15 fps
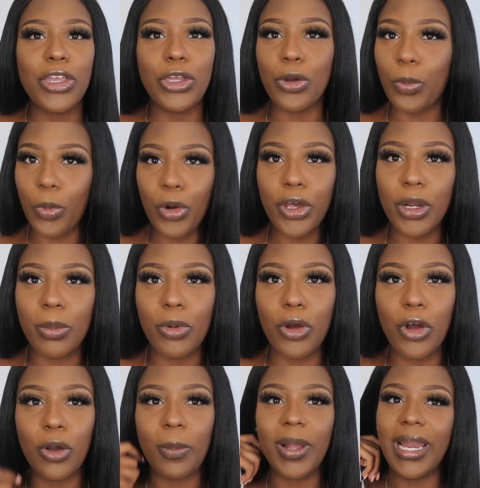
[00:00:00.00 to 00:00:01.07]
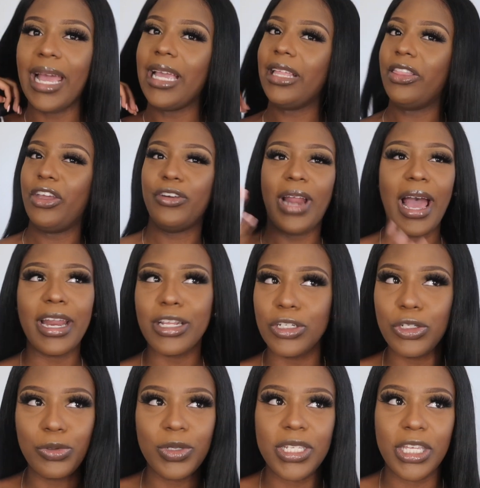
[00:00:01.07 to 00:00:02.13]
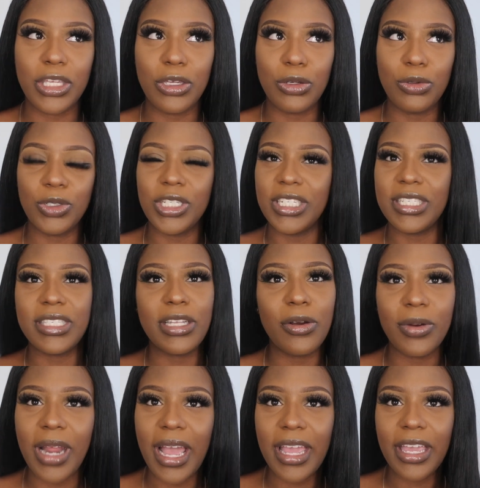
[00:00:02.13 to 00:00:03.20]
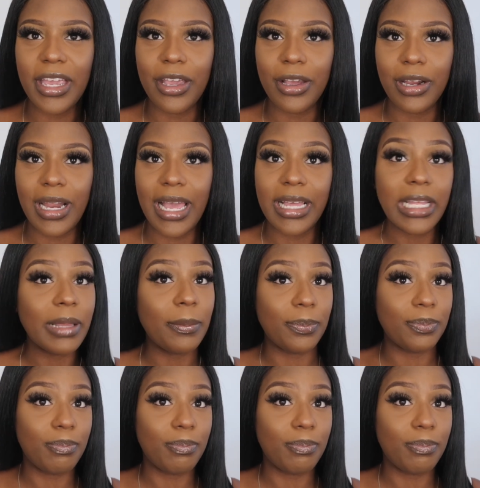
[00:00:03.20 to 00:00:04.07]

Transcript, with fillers: your water broke but like they're not inducing you she's still not here like